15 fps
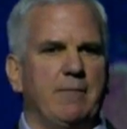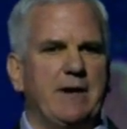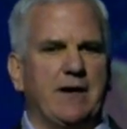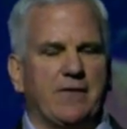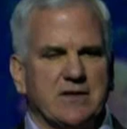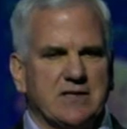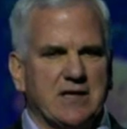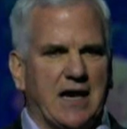I mean,
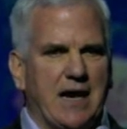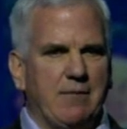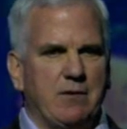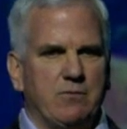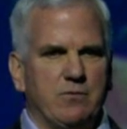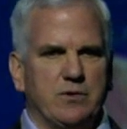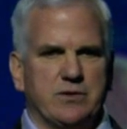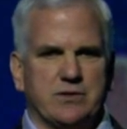at the
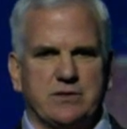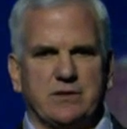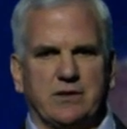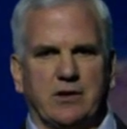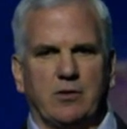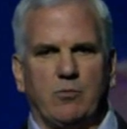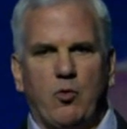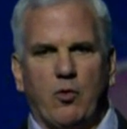time, it was
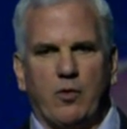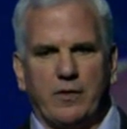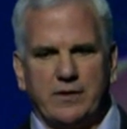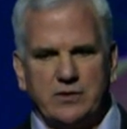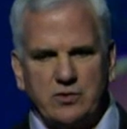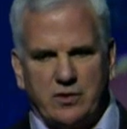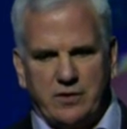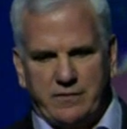a little more
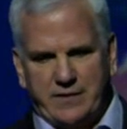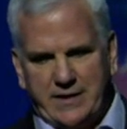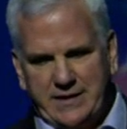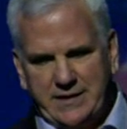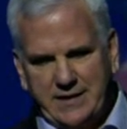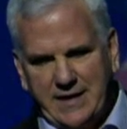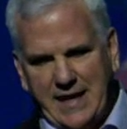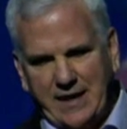than sort of a